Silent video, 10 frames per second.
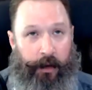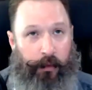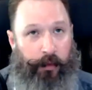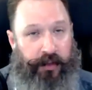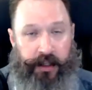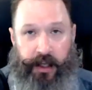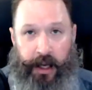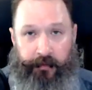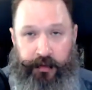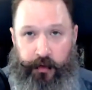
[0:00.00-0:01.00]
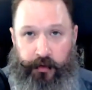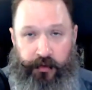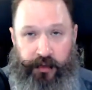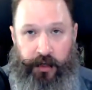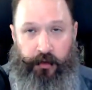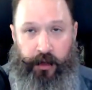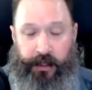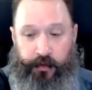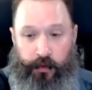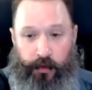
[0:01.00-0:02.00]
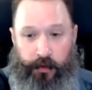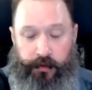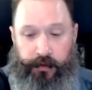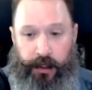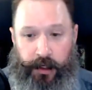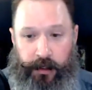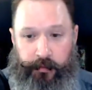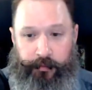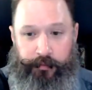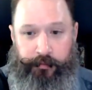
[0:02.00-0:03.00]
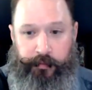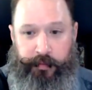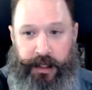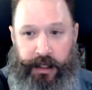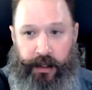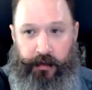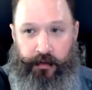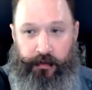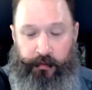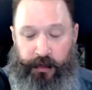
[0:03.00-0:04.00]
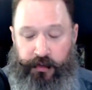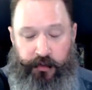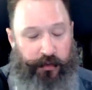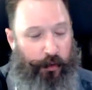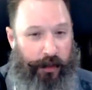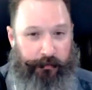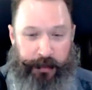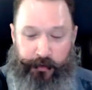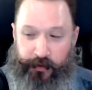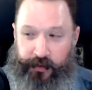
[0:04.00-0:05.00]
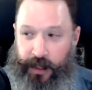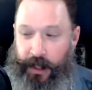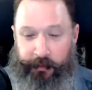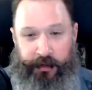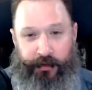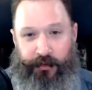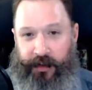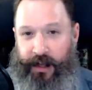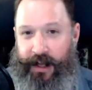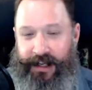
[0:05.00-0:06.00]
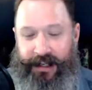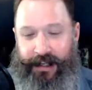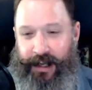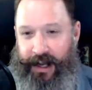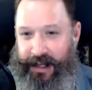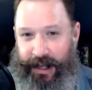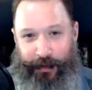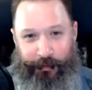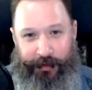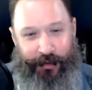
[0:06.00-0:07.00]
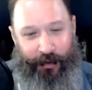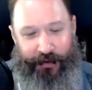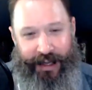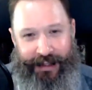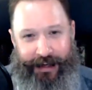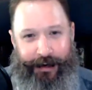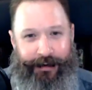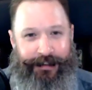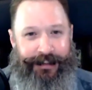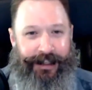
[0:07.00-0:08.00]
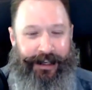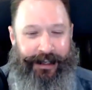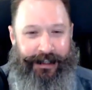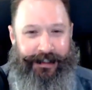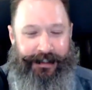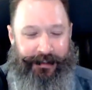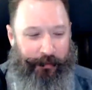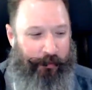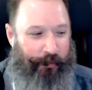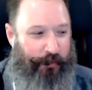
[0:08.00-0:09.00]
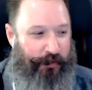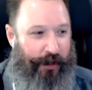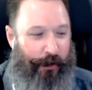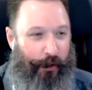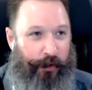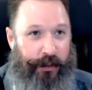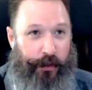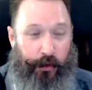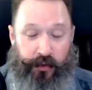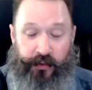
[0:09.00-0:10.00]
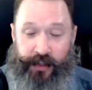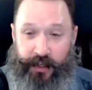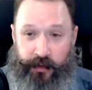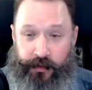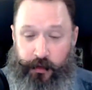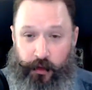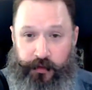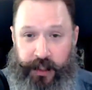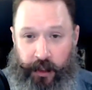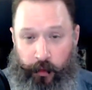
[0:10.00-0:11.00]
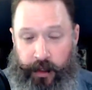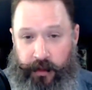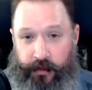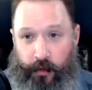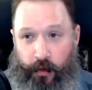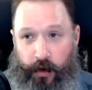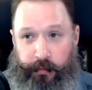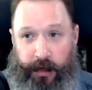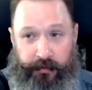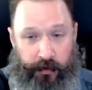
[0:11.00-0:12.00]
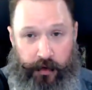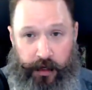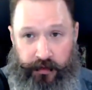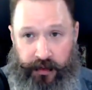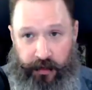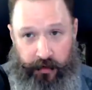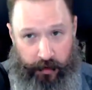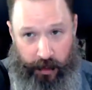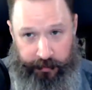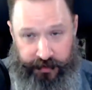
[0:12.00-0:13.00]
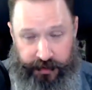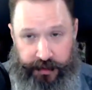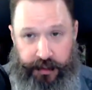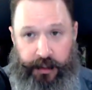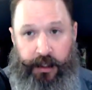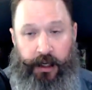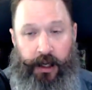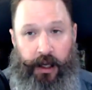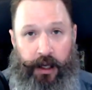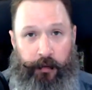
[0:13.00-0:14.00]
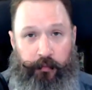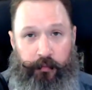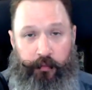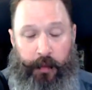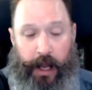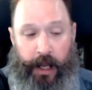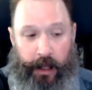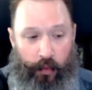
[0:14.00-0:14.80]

would say you have to use a scheduling tool because much as you love Pinterest, and I like Pinterest a lot, I can't spend all day there. Uh, so use a scheduling tool. Tailwind or Buffer is another option. I